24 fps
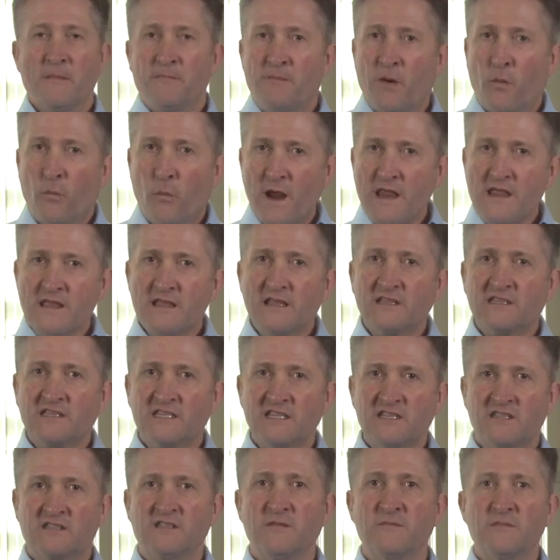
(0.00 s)
But when the
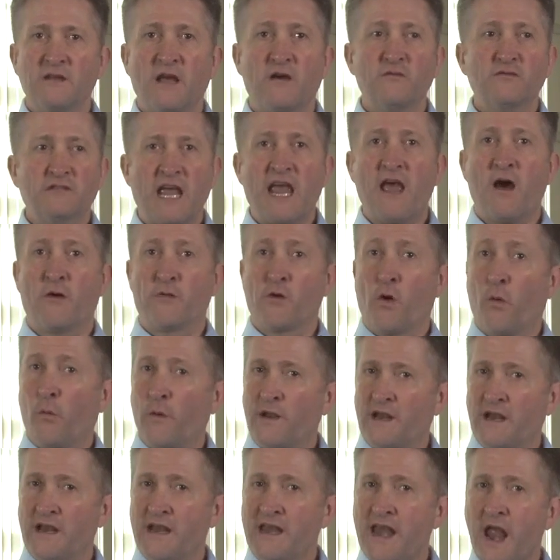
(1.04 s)
system goes down or
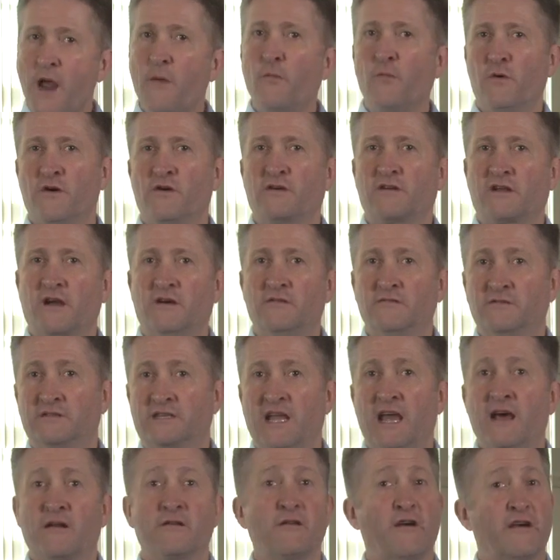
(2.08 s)
when a network goes
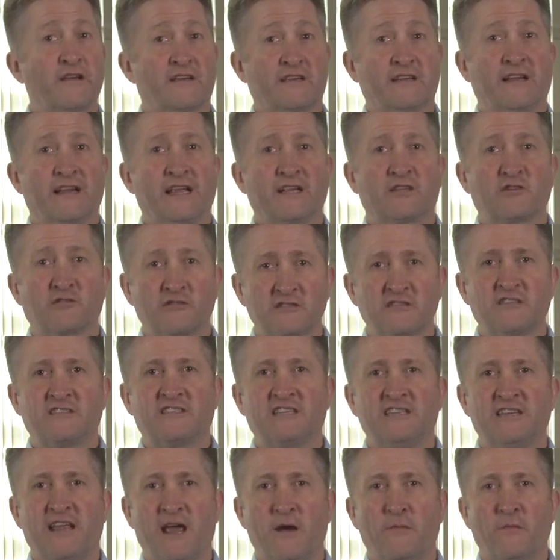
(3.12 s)
down, like an
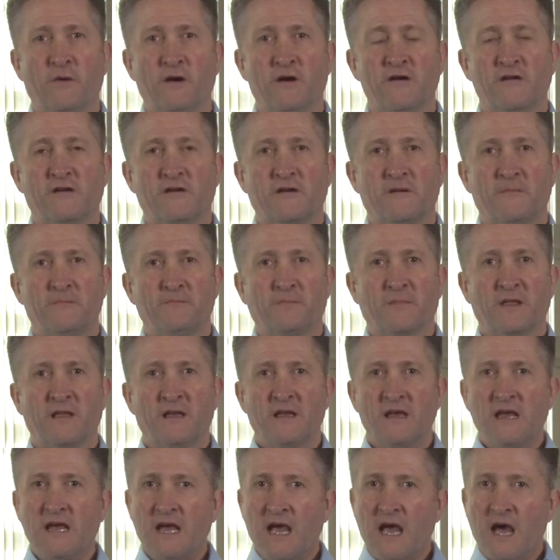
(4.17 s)
electricity network,
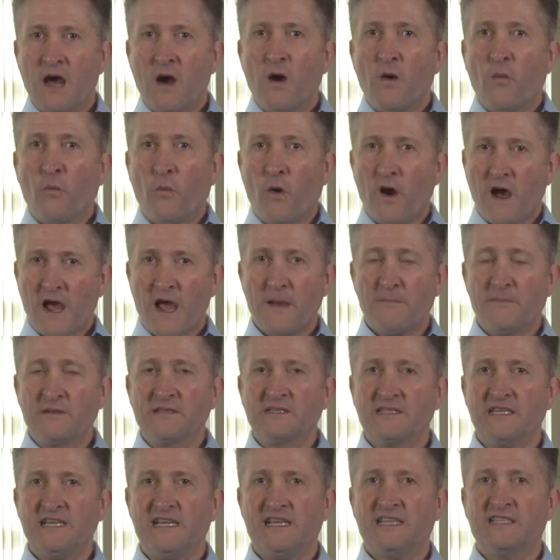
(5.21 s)
what
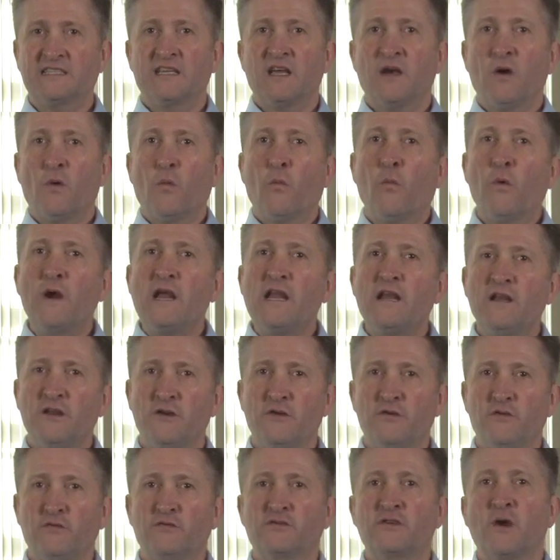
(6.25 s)
happens is we
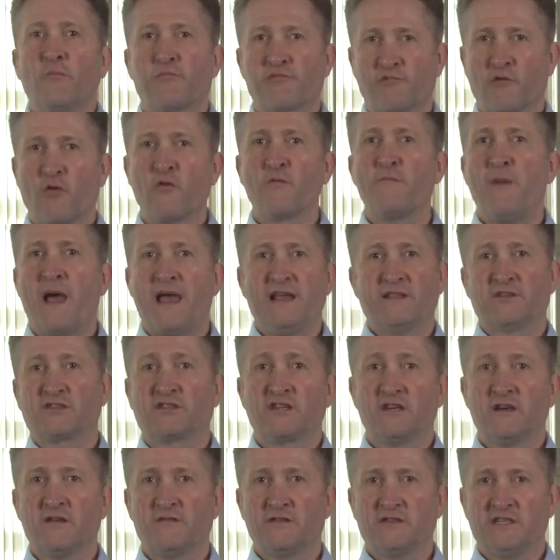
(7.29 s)
lose broadband
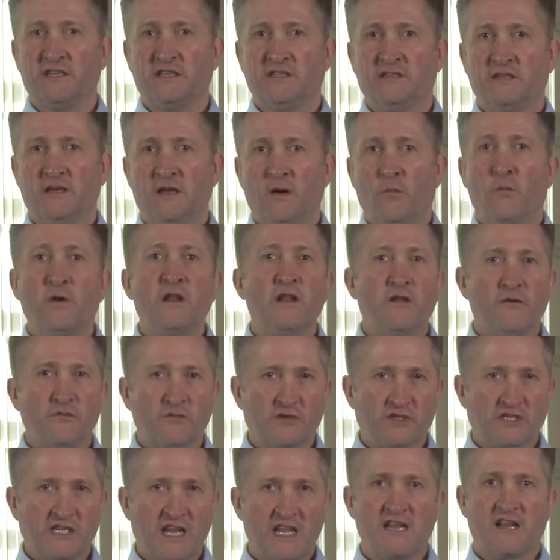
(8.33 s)
services. We
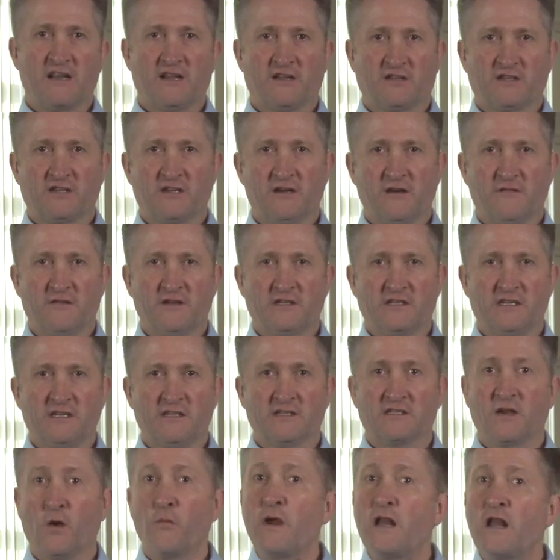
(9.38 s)
lose cellular
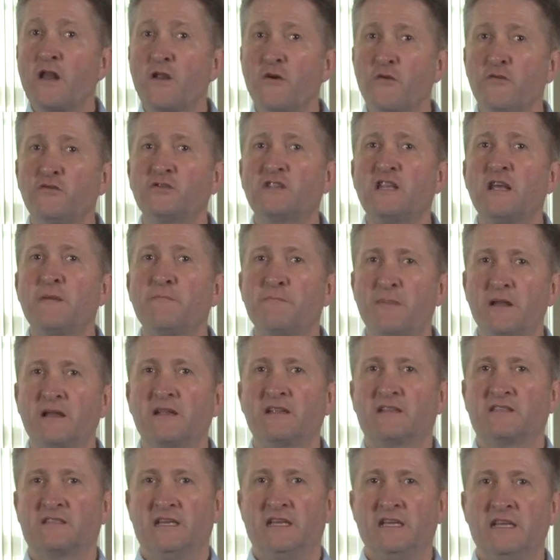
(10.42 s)
services. So we lose the
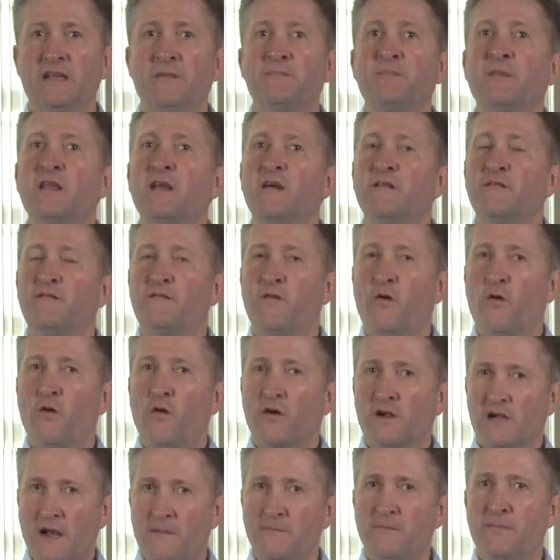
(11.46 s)
ability
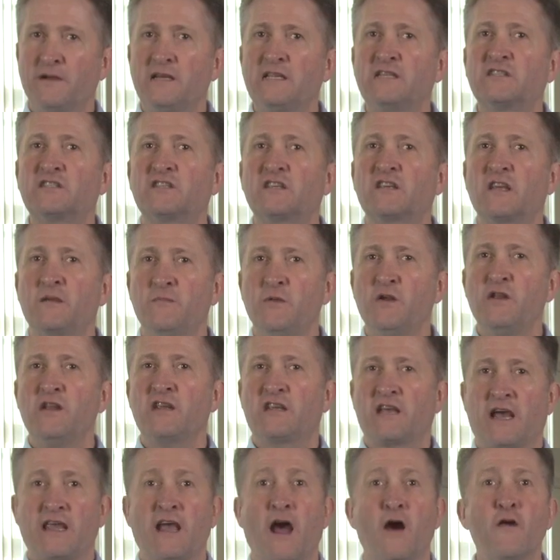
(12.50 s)
for companies to
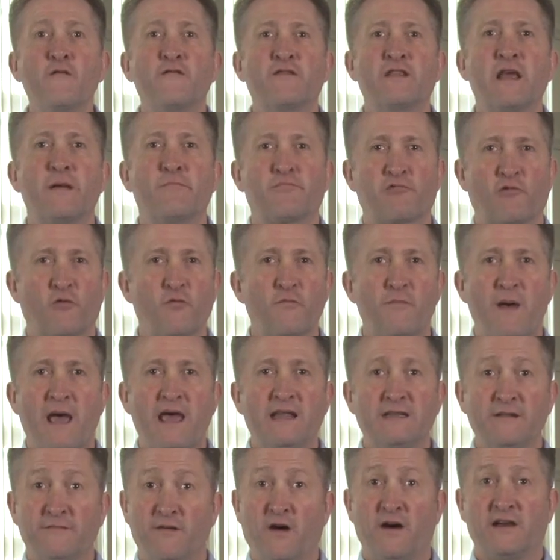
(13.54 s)
communicate over their
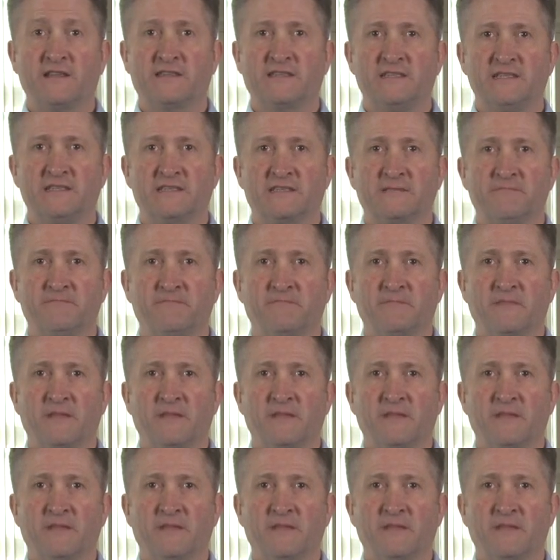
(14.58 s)
broadband devices.